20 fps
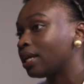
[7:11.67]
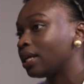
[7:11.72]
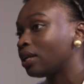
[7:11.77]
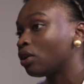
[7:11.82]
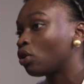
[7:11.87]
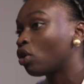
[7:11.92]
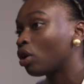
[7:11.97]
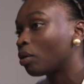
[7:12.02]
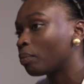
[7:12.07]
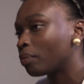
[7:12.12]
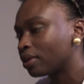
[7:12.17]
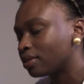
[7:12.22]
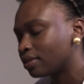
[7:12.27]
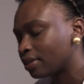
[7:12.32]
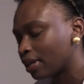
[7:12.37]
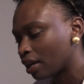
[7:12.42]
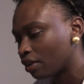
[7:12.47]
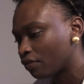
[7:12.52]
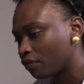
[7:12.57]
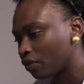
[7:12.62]
in corporate
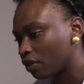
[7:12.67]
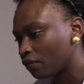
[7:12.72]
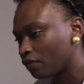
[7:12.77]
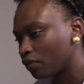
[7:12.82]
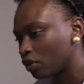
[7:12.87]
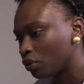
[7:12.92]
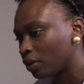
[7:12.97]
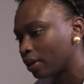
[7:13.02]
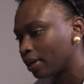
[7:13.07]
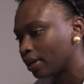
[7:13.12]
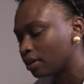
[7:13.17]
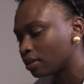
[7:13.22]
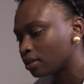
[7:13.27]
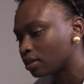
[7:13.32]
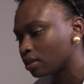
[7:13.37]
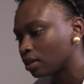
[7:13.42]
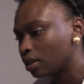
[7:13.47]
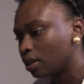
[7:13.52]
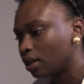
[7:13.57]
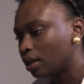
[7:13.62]
tech for a few
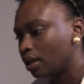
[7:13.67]
years.